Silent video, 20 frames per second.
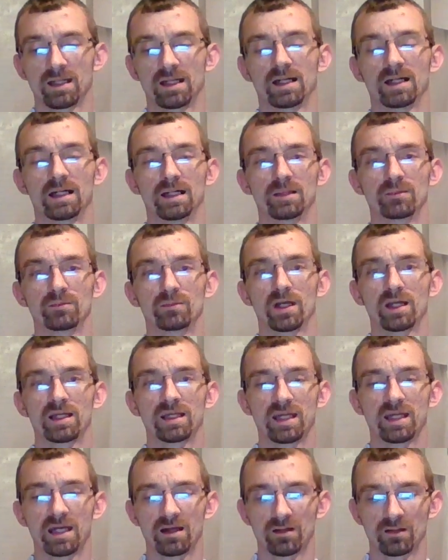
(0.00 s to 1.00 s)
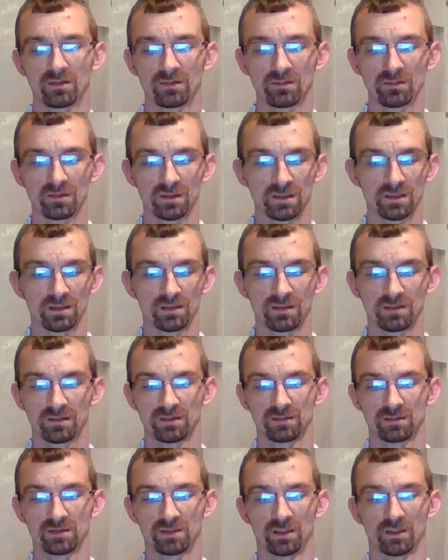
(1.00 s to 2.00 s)
Right now,
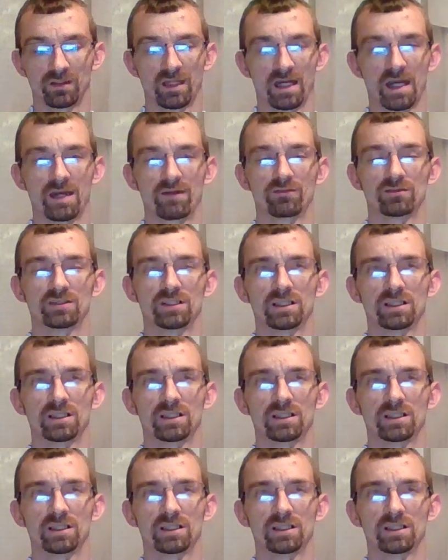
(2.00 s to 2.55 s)
the average